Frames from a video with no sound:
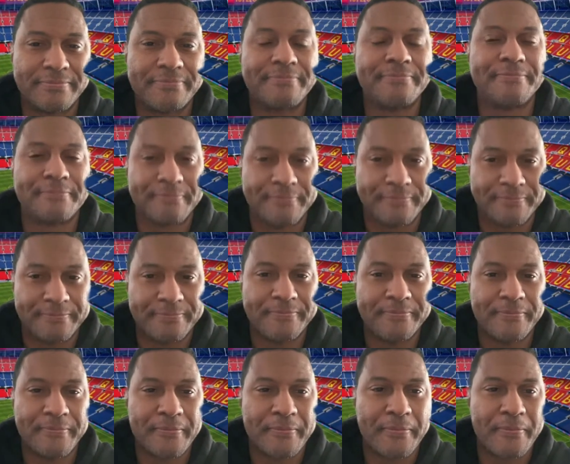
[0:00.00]

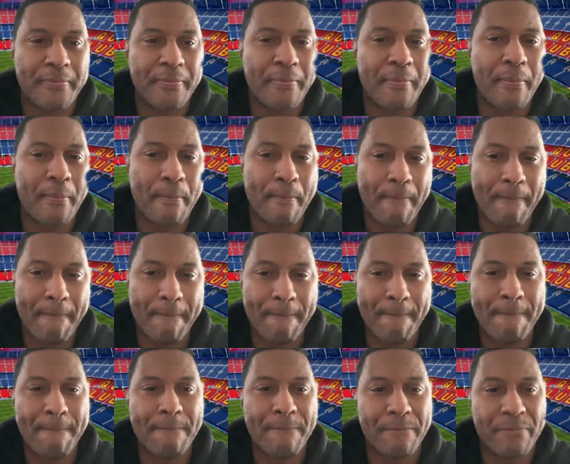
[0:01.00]

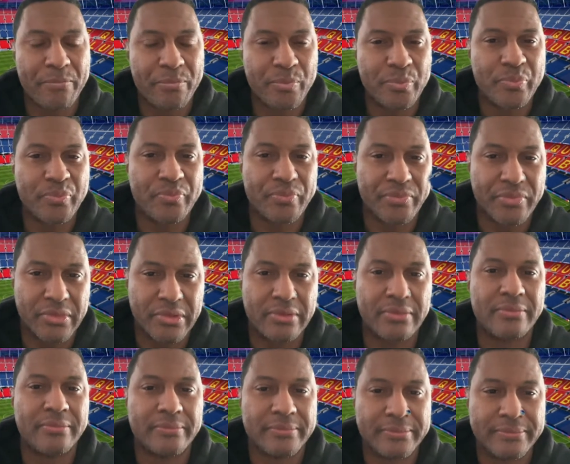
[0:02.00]

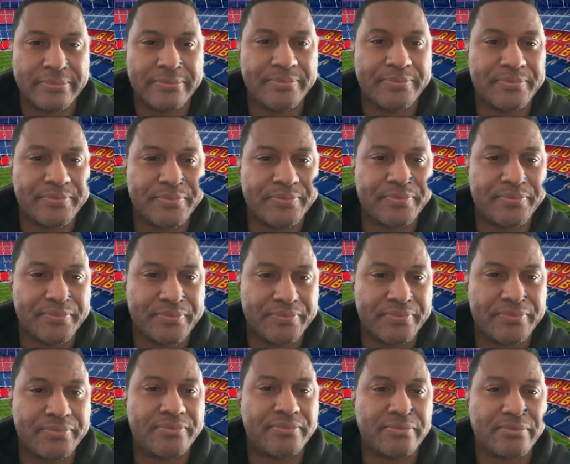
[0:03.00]

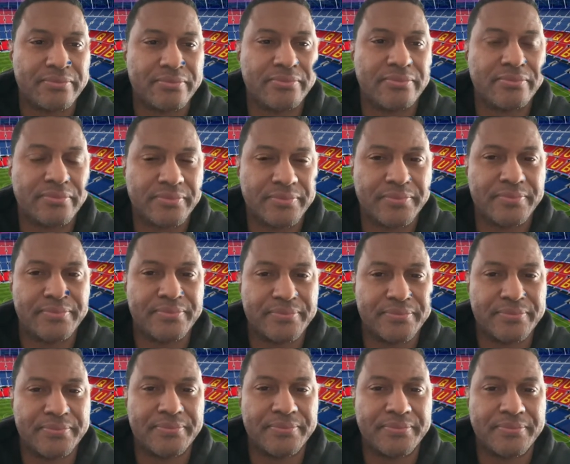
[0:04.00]

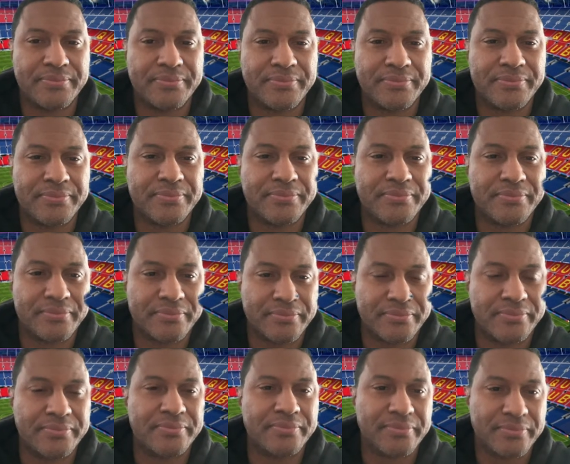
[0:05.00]

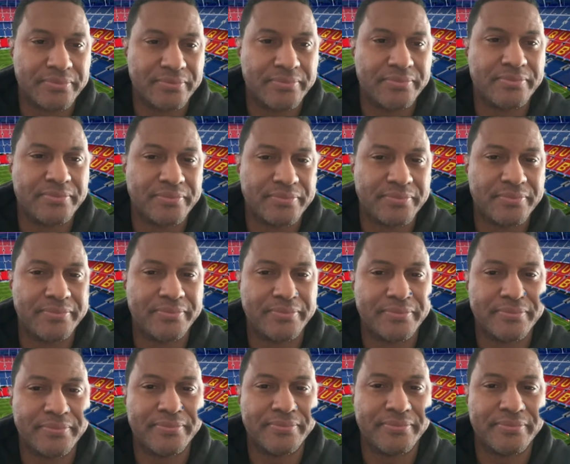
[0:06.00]

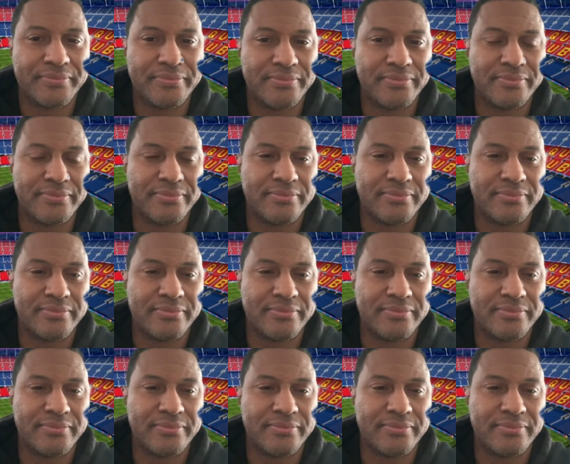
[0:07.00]
The person shown says nothing.